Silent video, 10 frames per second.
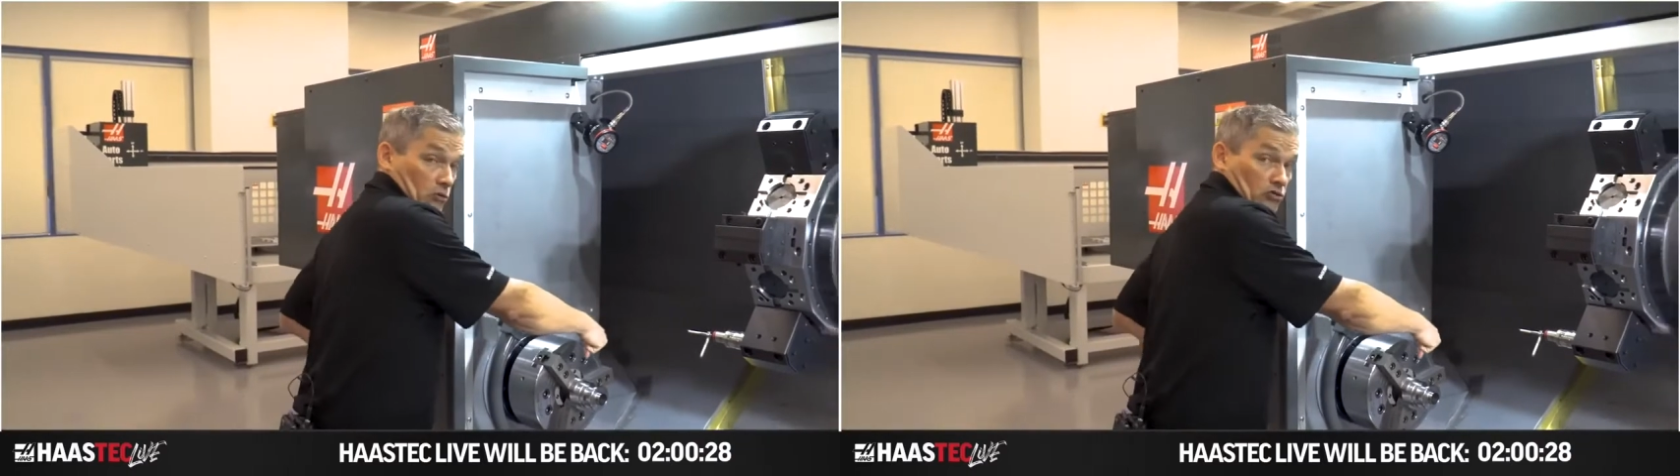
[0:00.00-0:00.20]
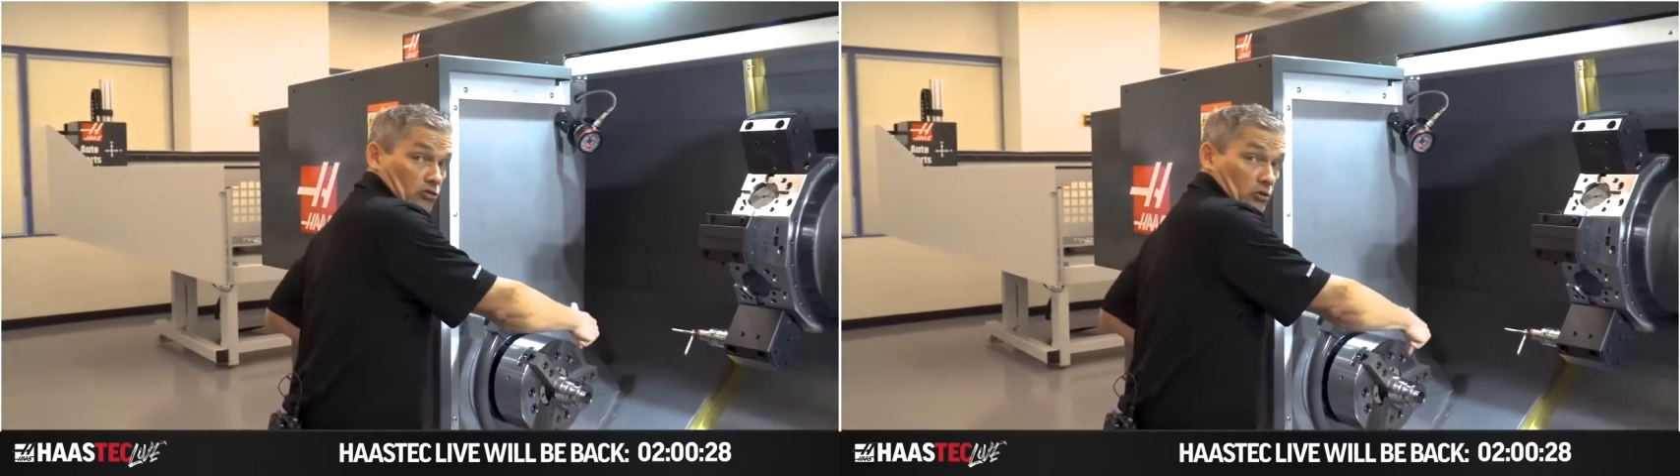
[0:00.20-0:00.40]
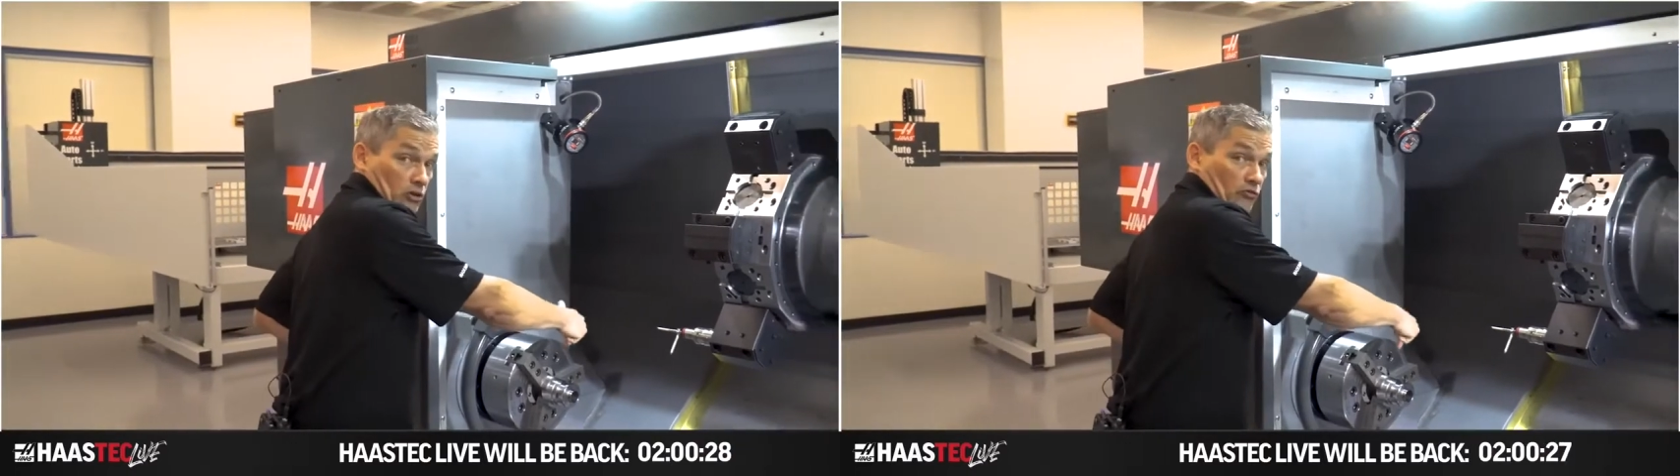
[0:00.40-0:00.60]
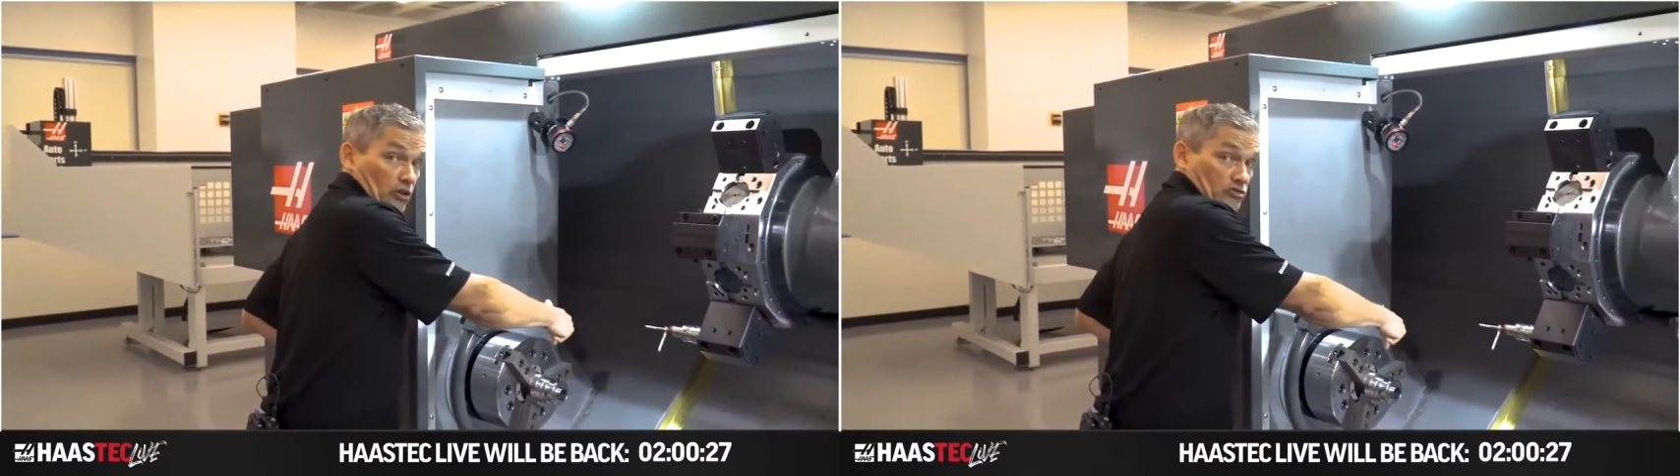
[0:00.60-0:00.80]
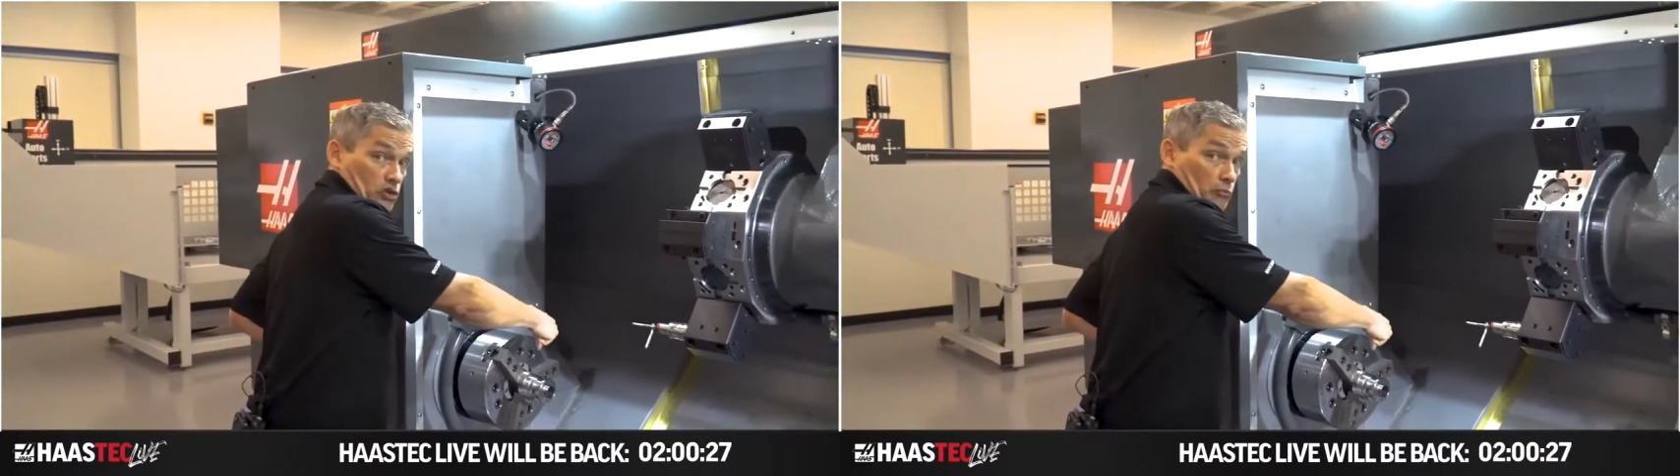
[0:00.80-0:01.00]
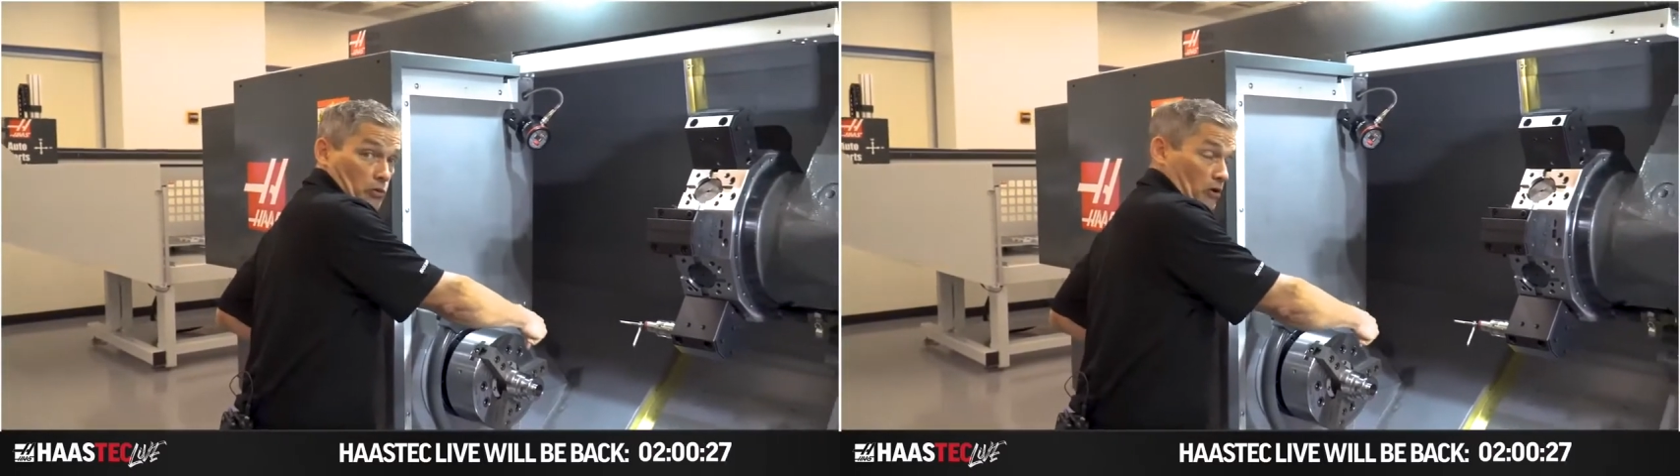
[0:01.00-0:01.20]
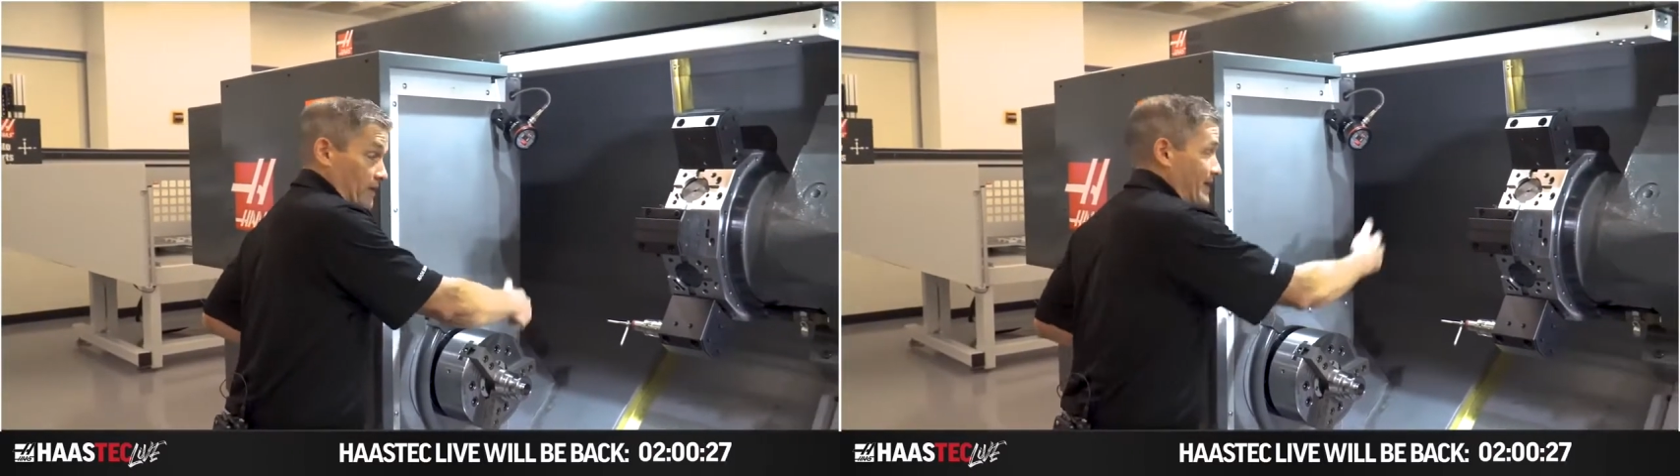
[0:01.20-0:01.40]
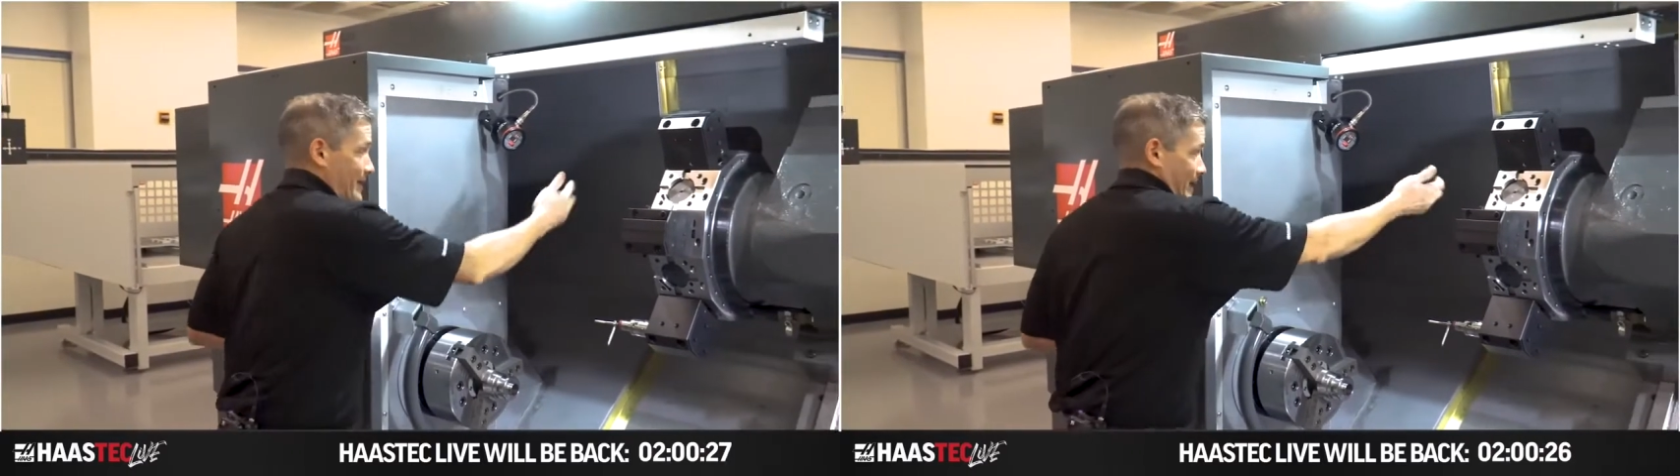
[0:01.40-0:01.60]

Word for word: here to turn on the face of your part